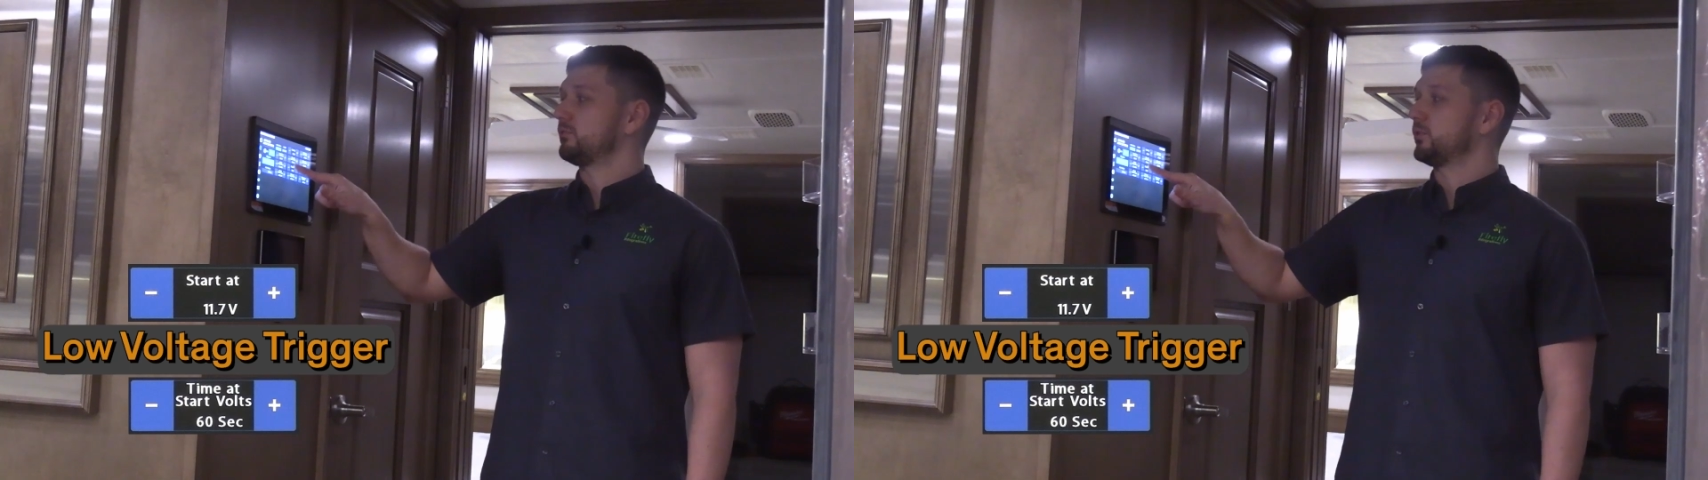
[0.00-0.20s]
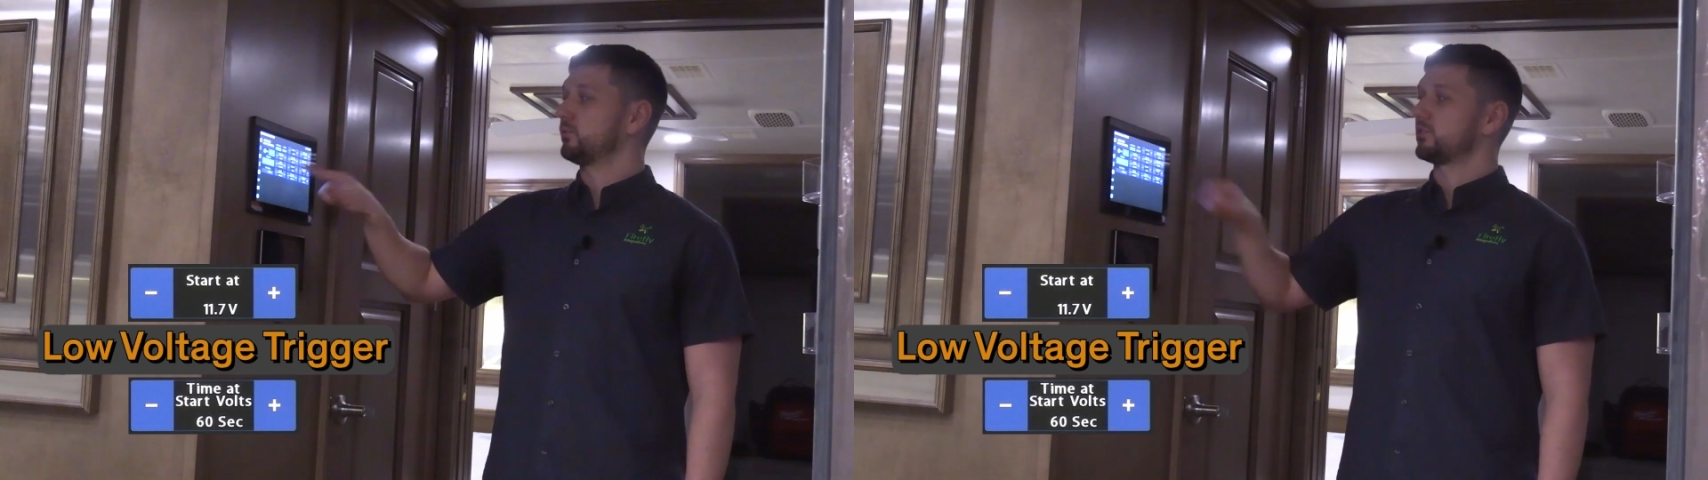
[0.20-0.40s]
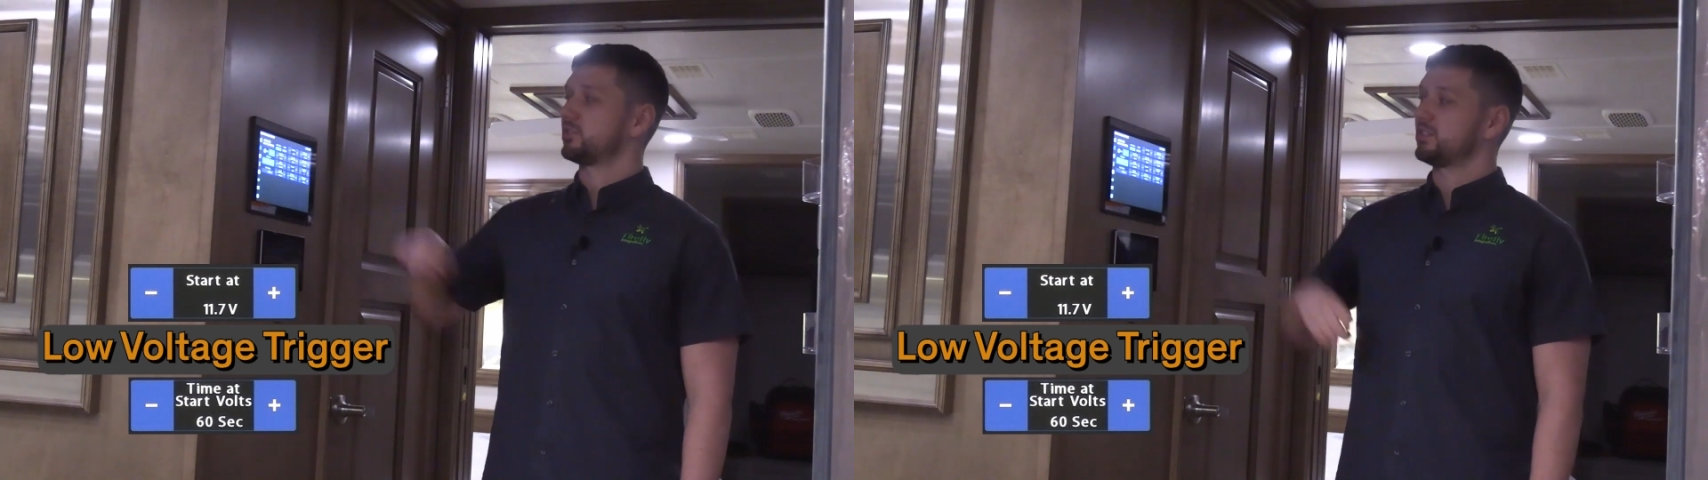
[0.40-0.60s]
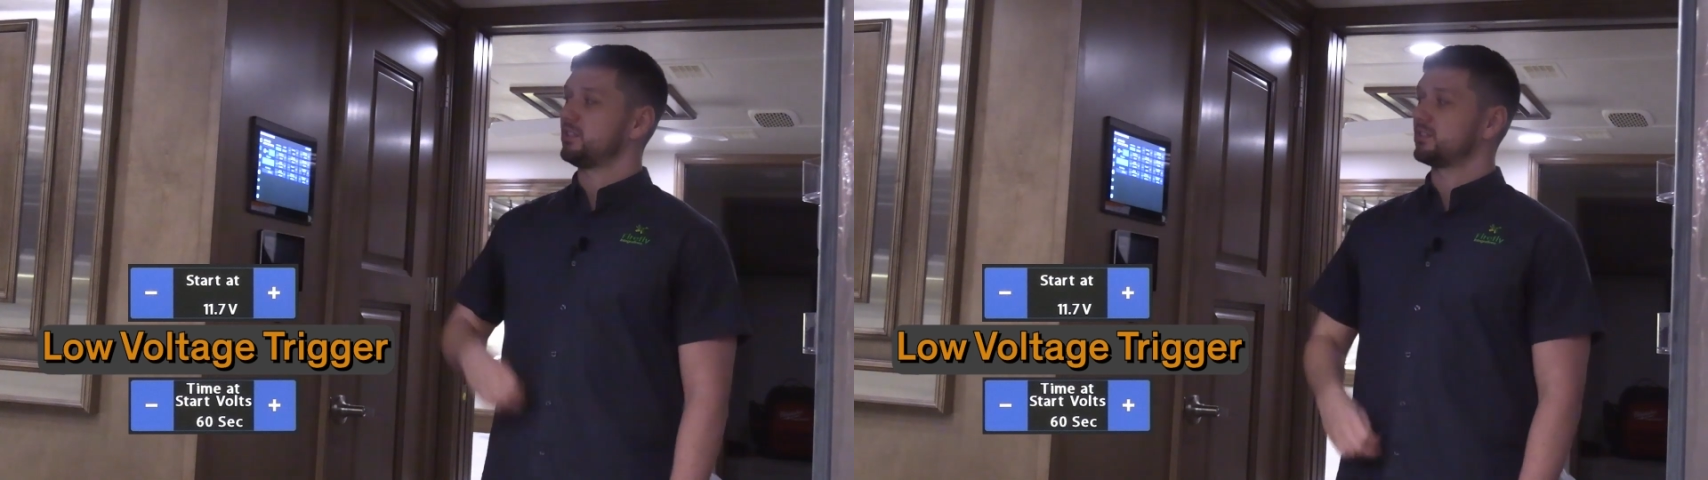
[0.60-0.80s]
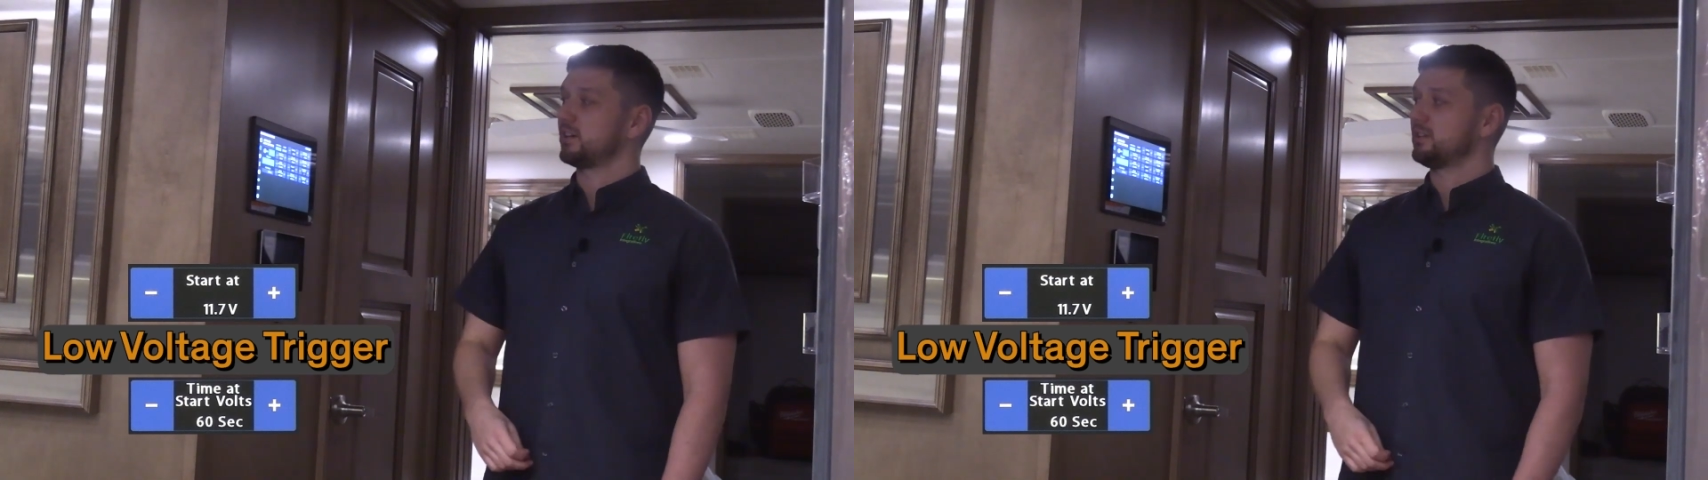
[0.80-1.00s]
volts for
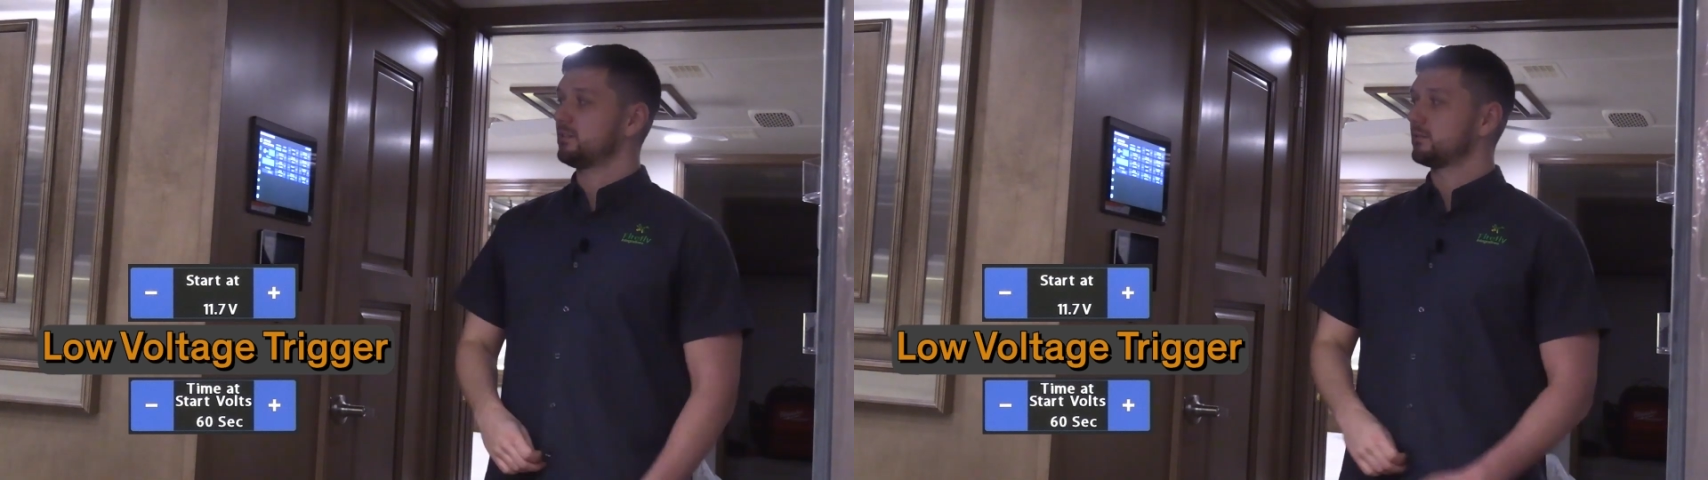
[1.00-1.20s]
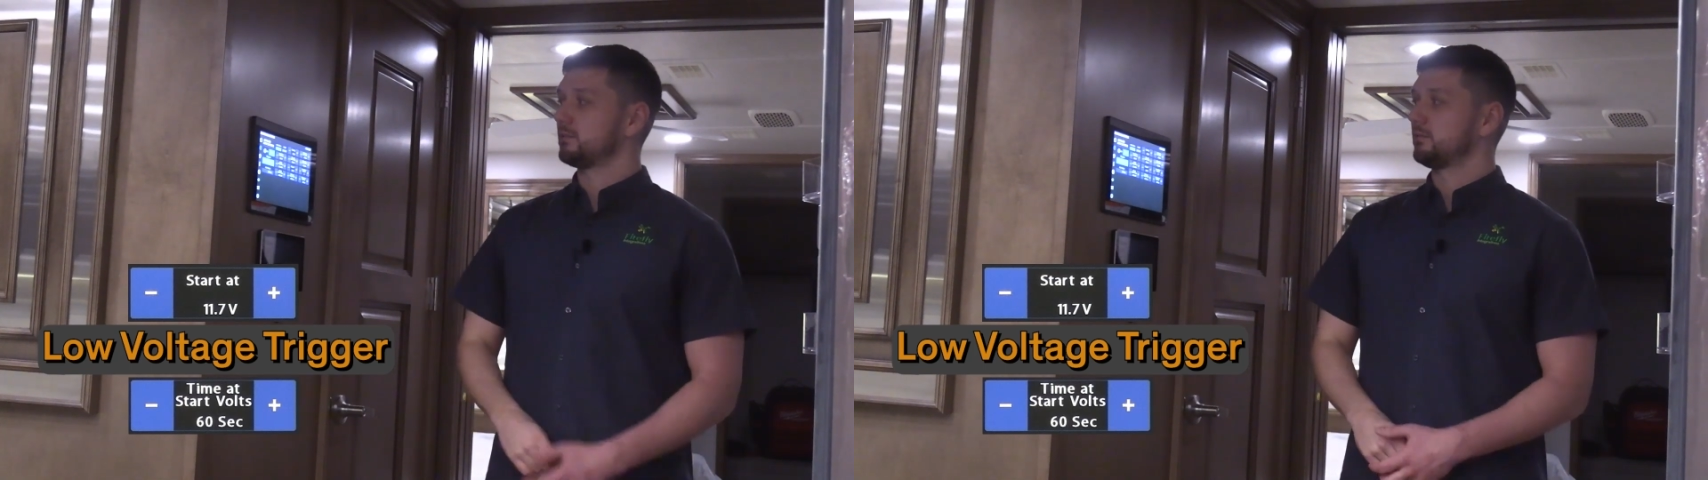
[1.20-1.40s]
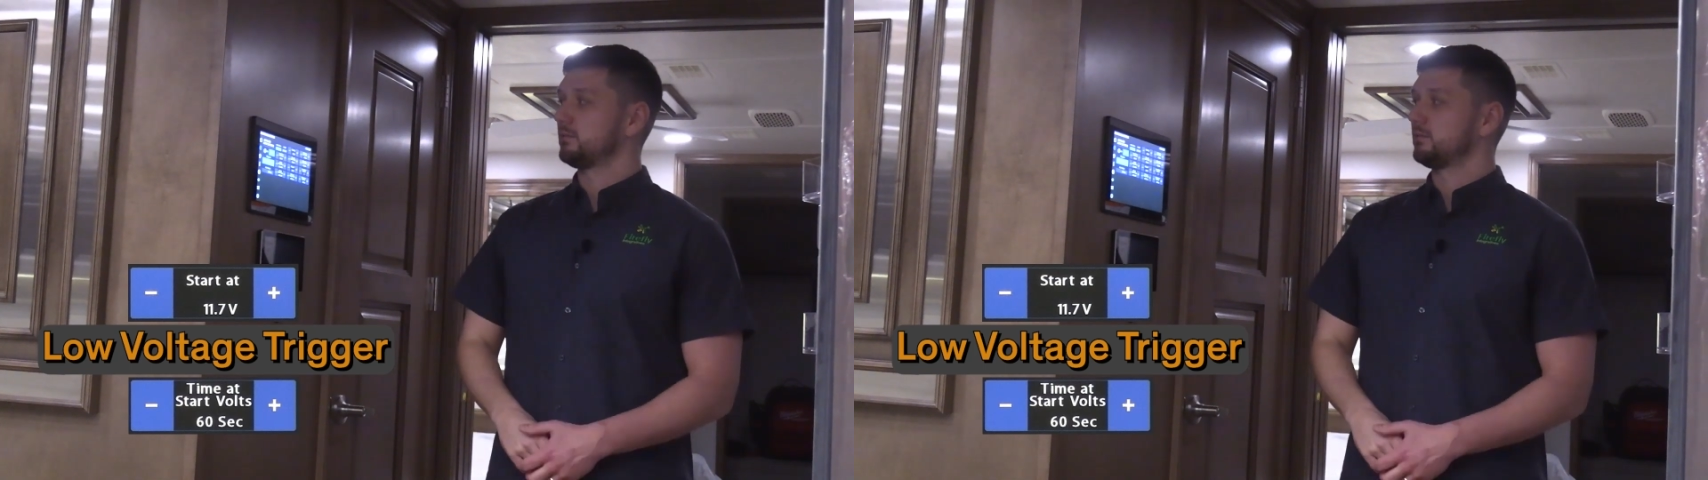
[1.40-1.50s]
60 seconds,